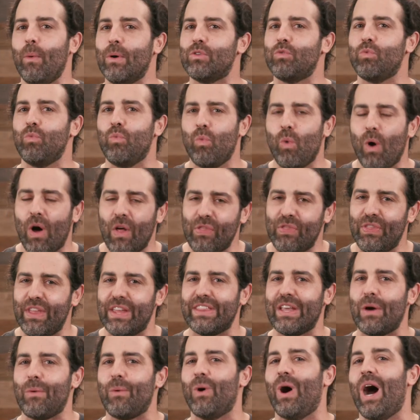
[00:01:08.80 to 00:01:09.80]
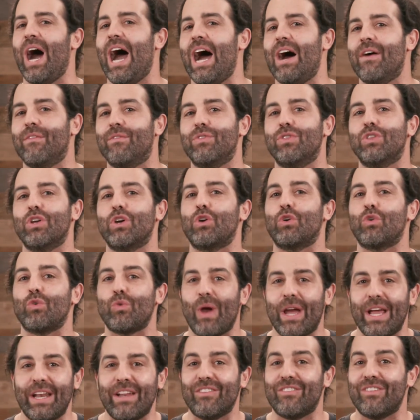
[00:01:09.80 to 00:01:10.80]
what's one thing that will have the
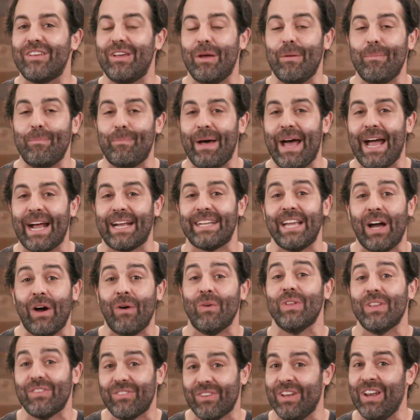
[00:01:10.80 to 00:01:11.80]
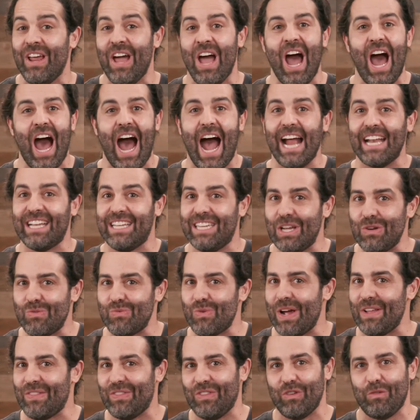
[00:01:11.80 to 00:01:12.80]
greatest impact? Now, listen, I did
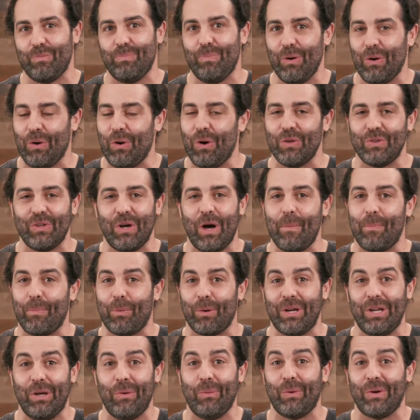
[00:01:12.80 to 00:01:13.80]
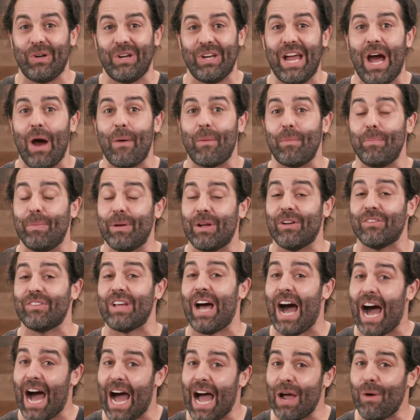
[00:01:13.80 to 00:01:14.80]
write this book called Upward, Inward, and Outward because
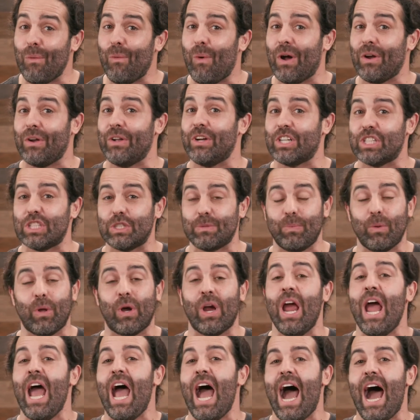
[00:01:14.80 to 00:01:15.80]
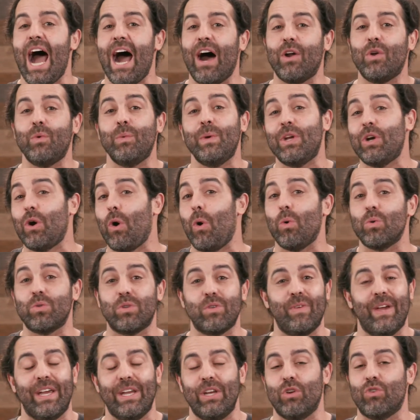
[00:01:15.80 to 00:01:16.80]
I want to explore how do we
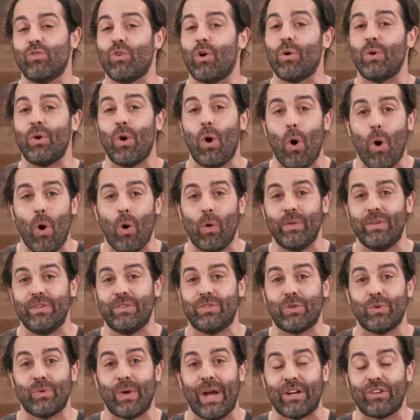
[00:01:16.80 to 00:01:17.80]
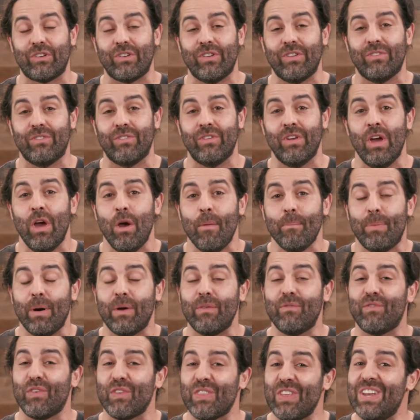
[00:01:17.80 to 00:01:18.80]
cultivate and grow in all these directions.
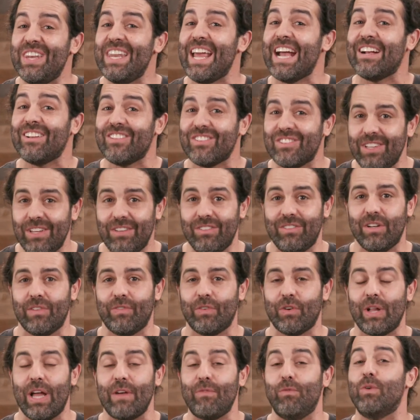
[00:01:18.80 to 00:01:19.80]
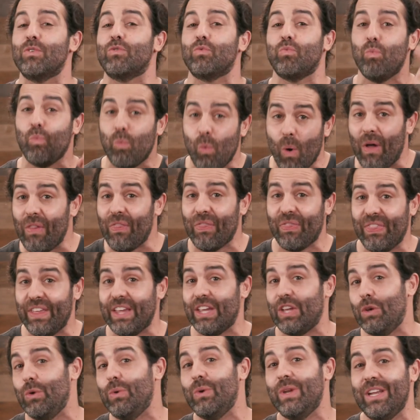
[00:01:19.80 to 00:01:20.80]
But for the next season of your life, what's one
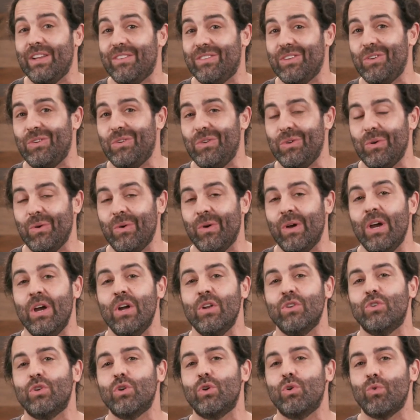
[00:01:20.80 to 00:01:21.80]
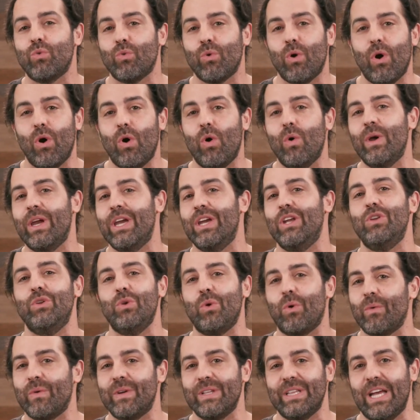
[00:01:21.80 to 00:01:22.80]
thing you need to do to grow in
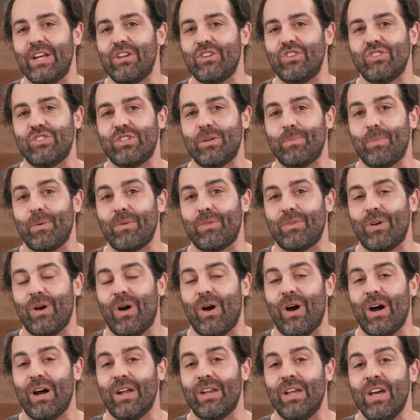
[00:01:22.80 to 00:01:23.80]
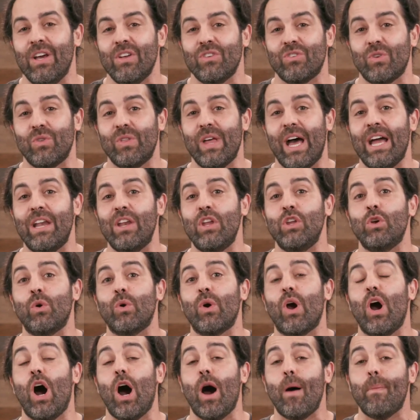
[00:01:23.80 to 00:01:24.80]
your relationship with God so that
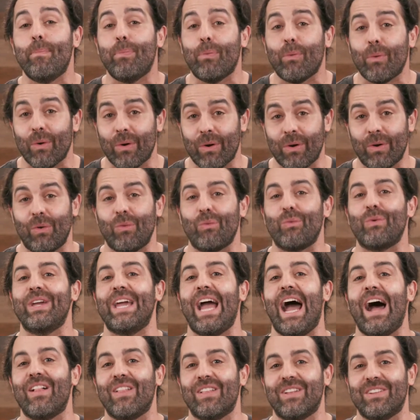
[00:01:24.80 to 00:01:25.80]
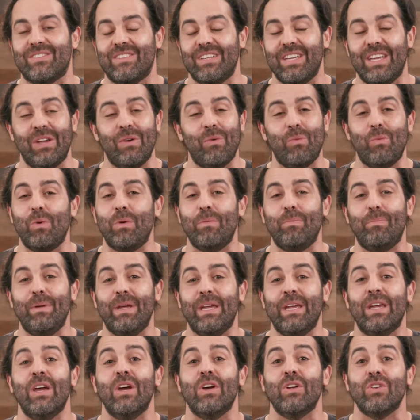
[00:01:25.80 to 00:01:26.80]
your upward reality would
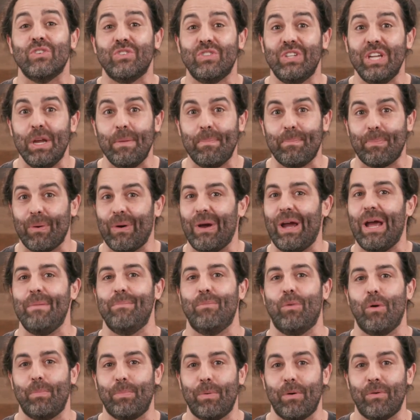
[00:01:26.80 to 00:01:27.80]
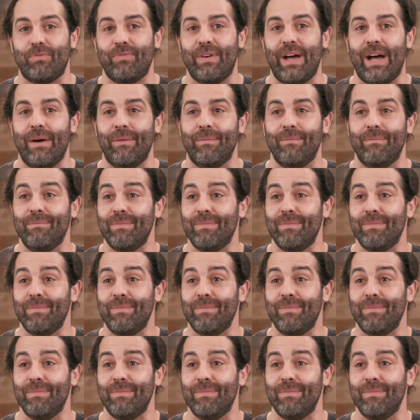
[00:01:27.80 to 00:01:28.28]
be deeper and more profound?